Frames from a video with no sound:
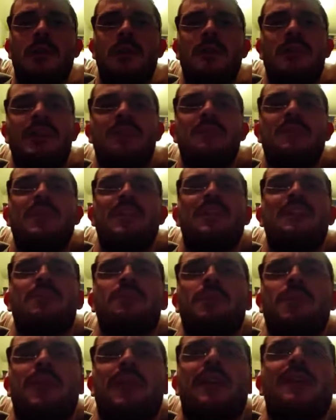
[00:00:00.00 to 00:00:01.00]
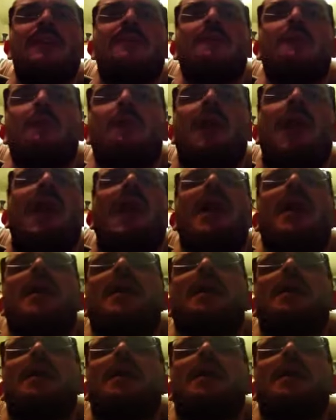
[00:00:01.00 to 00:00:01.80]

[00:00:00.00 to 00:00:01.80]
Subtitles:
let me explain why.